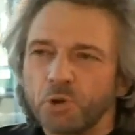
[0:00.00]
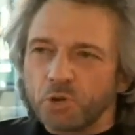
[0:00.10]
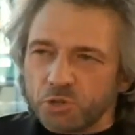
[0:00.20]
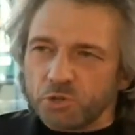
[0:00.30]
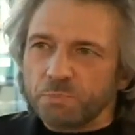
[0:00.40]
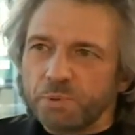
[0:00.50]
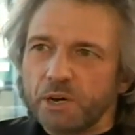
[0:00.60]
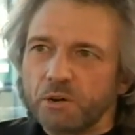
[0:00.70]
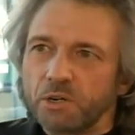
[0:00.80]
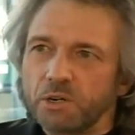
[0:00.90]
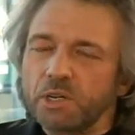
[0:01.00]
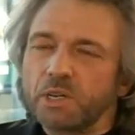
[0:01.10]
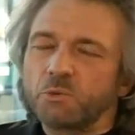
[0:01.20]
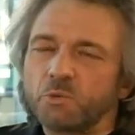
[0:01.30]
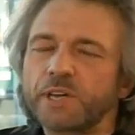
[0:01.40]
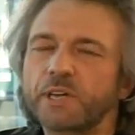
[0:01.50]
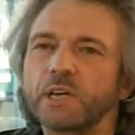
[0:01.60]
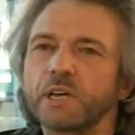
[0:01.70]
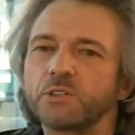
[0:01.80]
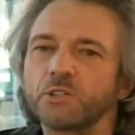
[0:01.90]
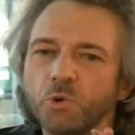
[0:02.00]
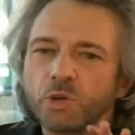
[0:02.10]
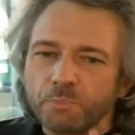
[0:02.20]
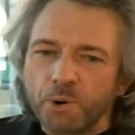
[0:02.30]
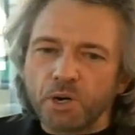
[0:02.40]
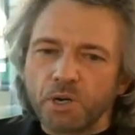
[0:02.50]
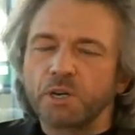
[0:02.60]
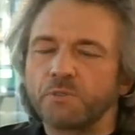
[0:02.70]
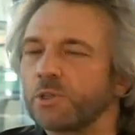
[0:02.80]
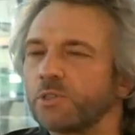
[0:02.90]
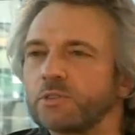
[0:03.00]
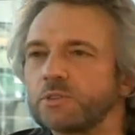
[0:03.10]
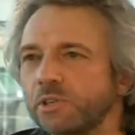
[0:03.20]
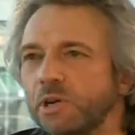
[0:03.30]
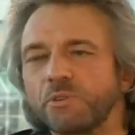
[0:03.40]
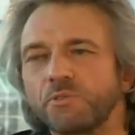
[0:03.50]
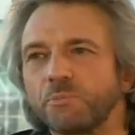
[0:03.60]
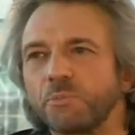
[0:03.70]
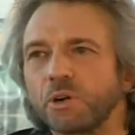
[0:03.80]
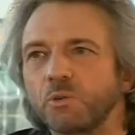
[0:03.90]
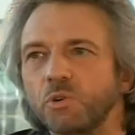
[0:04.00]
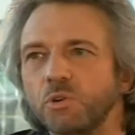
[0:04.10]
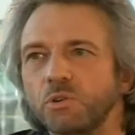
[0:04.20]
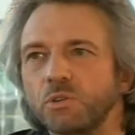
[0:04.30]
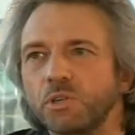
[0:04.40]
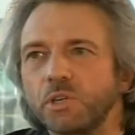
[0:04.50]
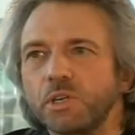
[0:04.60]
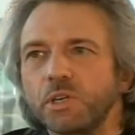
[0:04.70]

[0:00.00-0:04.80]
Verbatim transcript: personal power, and recognizing that we are part of rather than separate from our world.